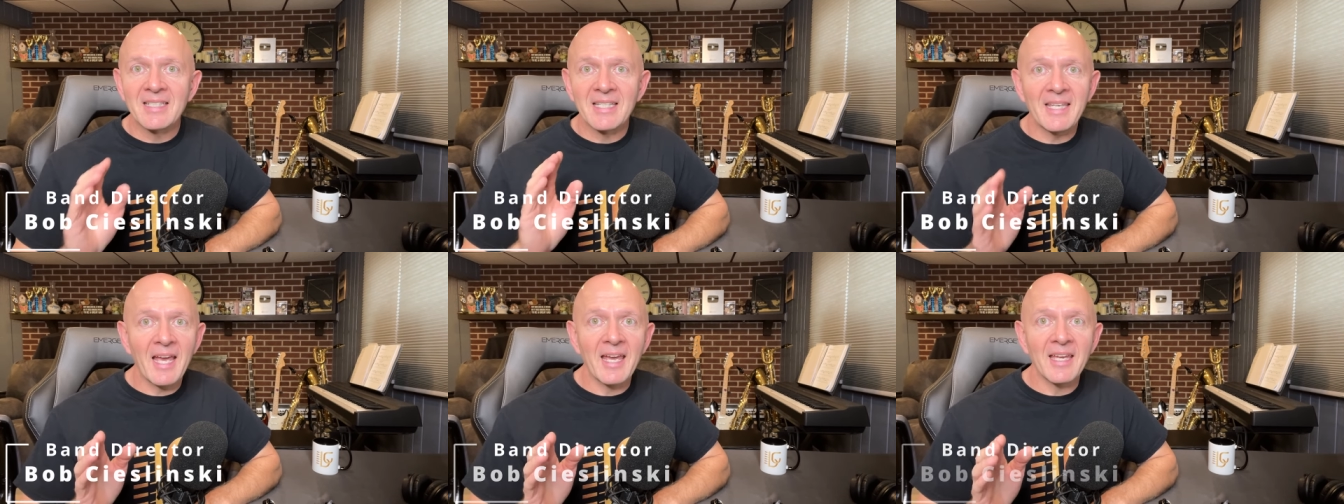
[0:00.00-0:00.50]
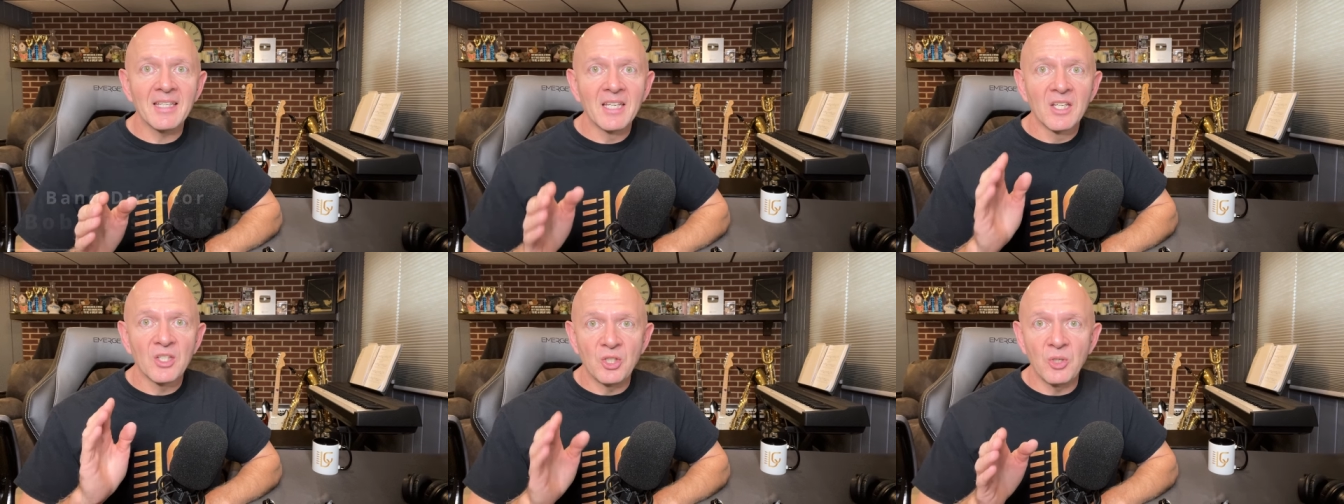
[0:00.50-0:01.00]

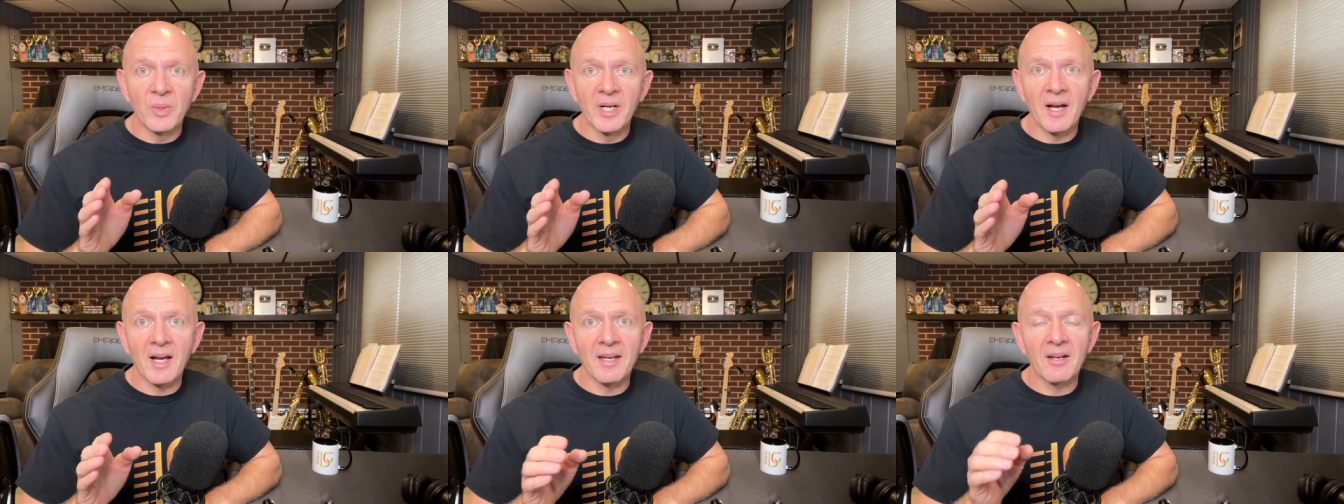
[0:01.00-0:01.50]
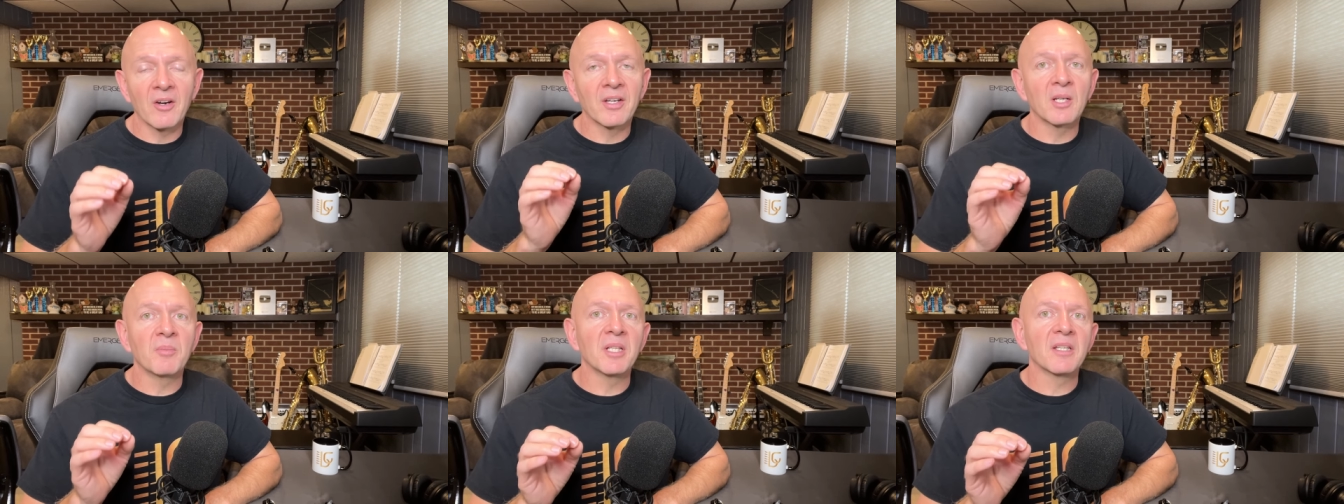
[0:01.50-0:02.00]
Today, you and I
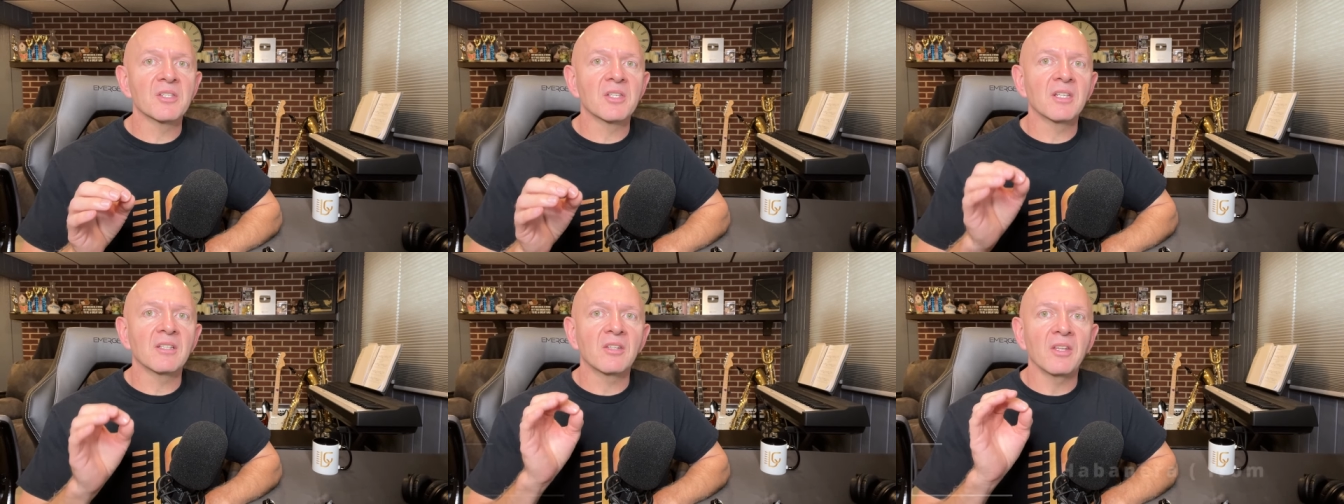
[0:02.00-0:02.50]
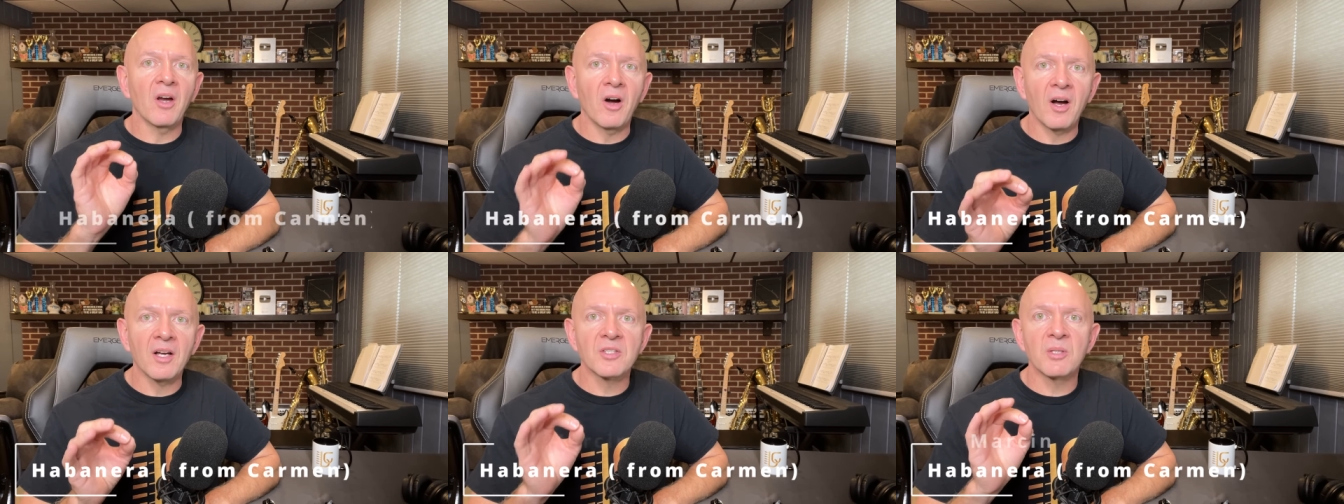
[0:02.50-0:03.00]
are going to be listening to the
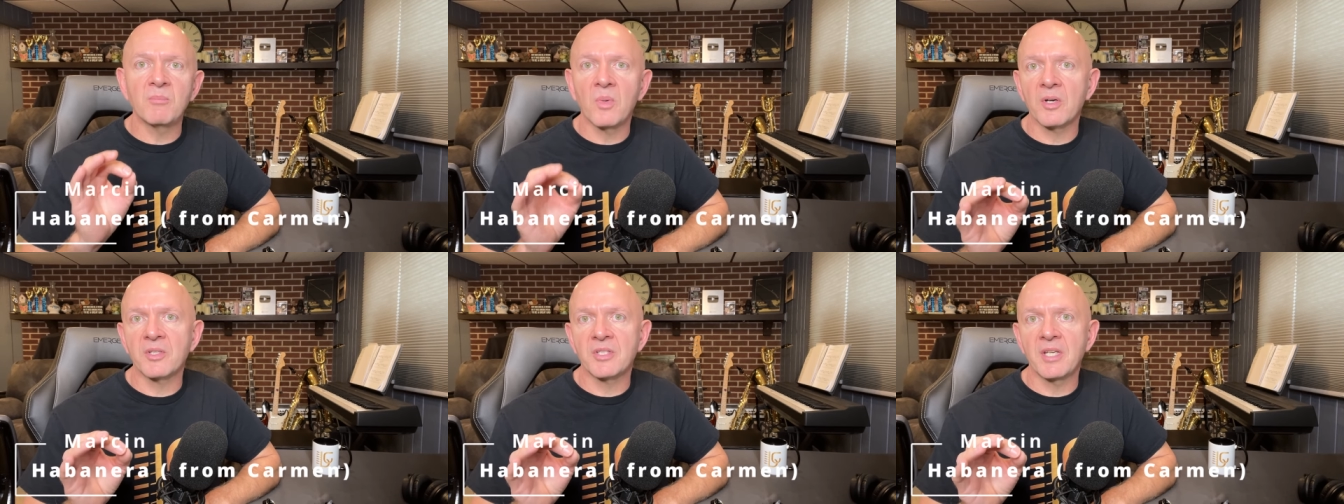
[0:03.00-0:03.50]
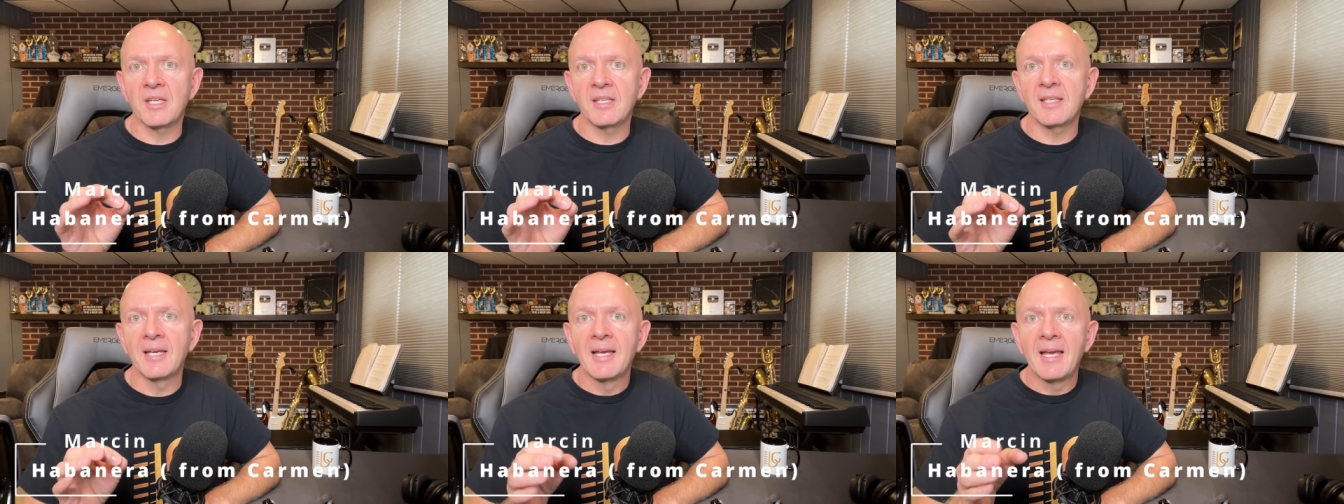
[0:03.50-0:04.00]
awesome
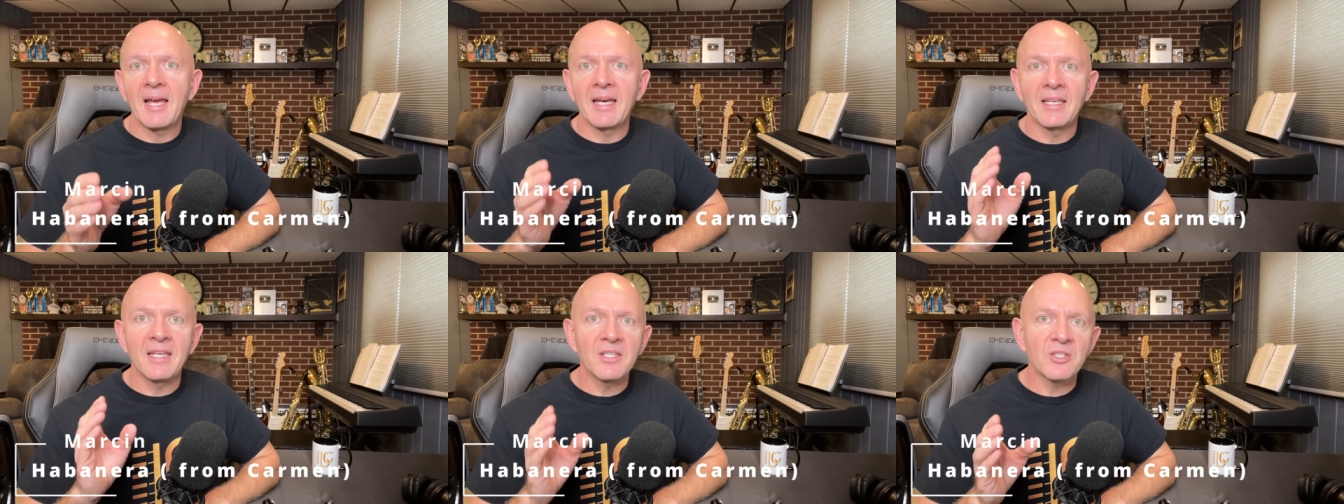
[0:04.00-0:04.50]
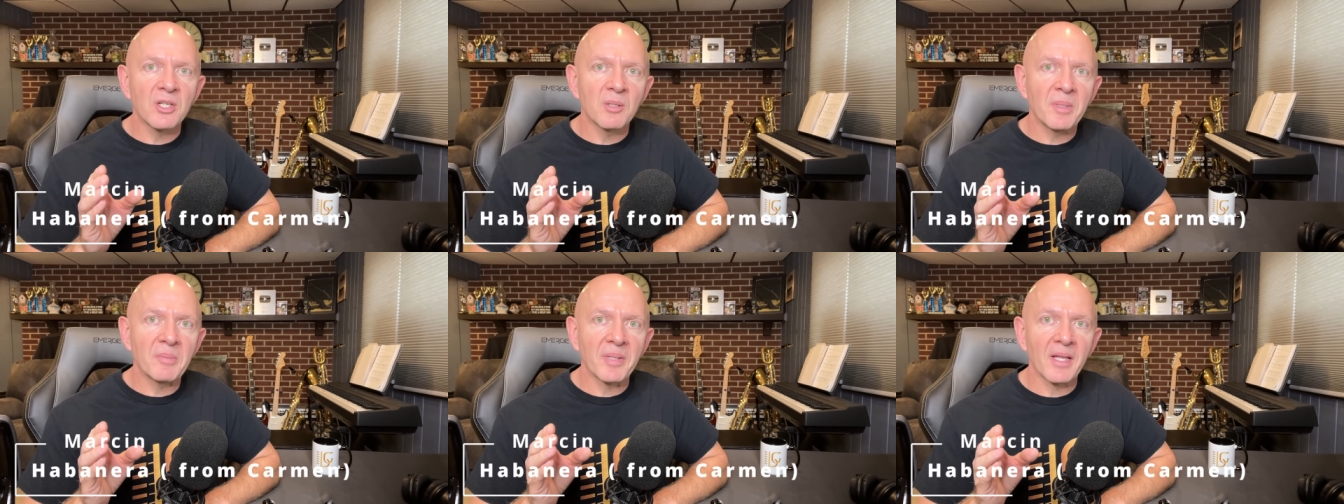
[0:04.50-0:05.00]
Marcin and he's going
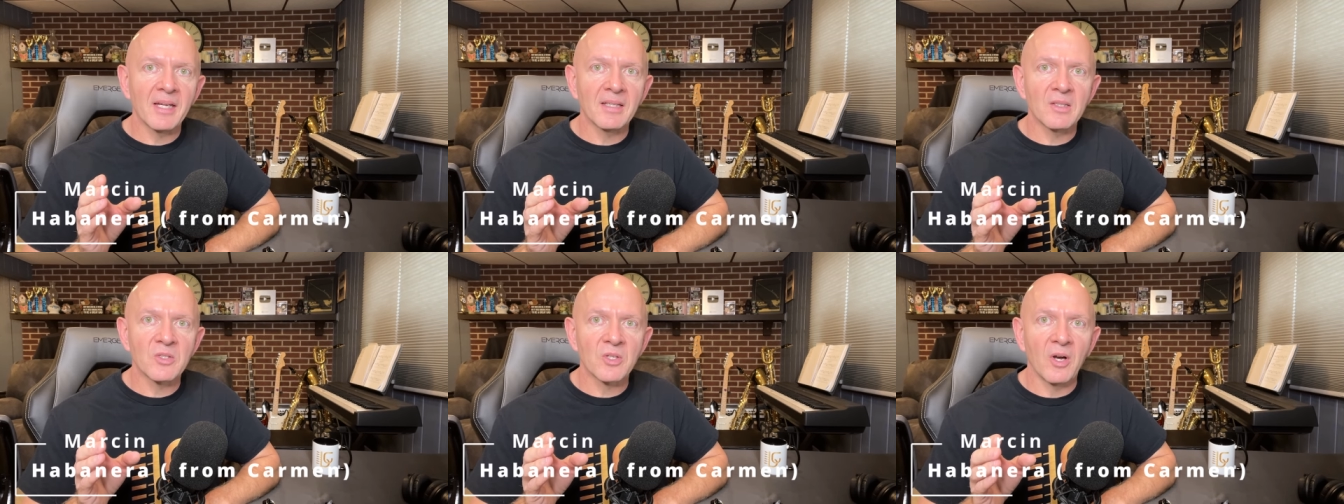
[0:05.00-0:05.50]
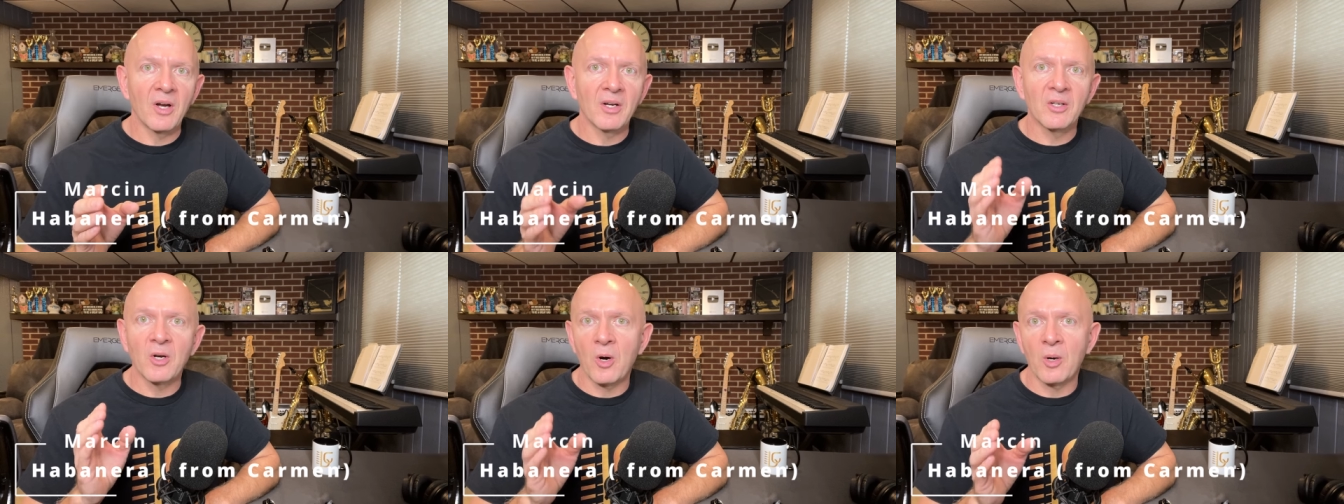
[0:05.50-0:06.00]
to be playing the
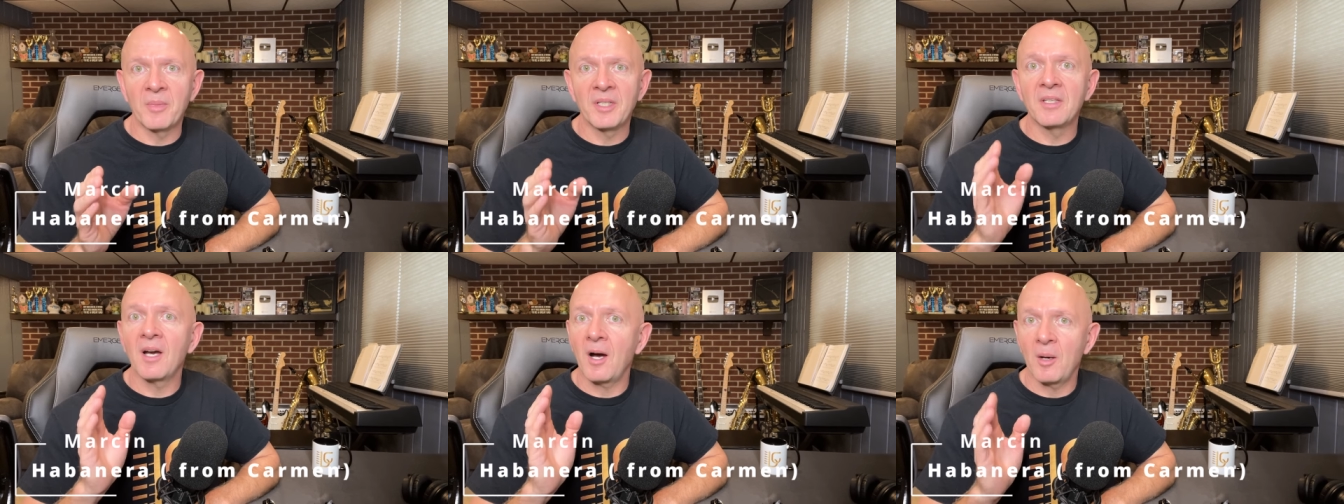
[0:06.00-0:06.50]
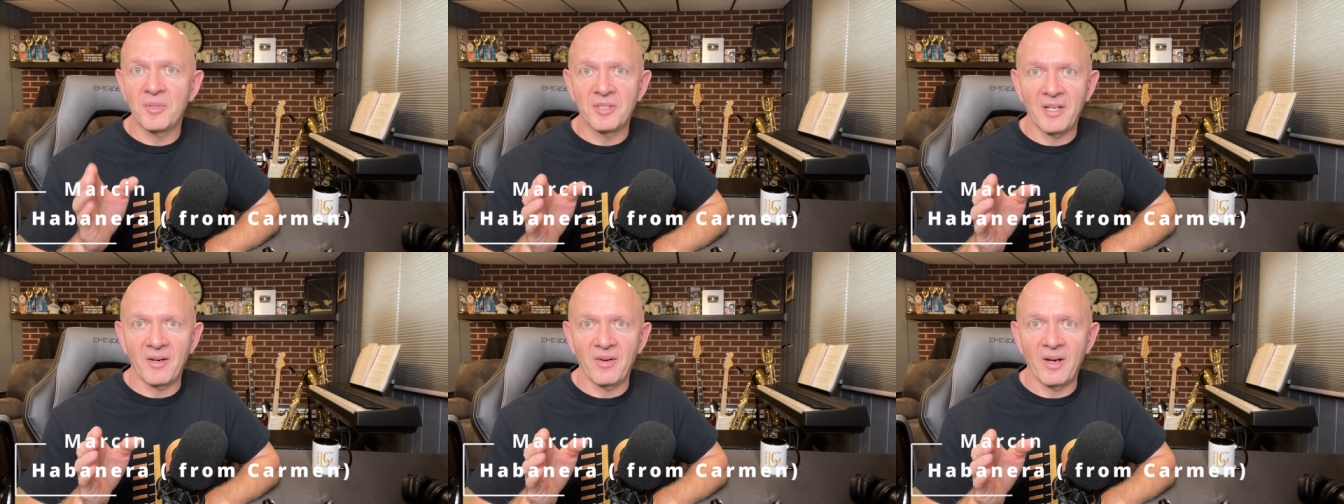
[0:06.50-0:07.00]
song Carmen
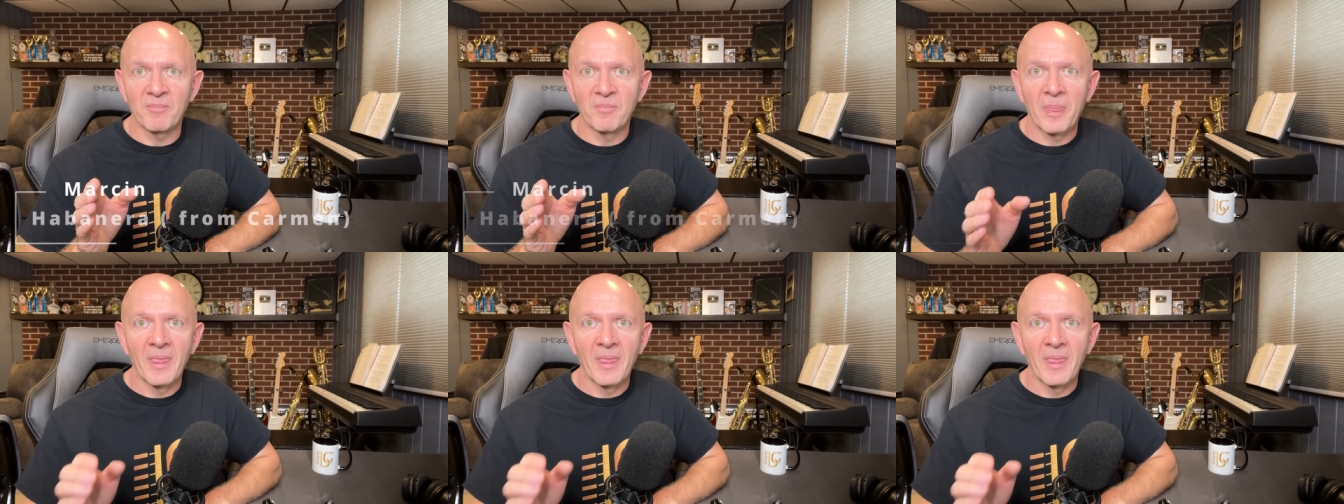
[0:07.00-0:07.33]
Habanera.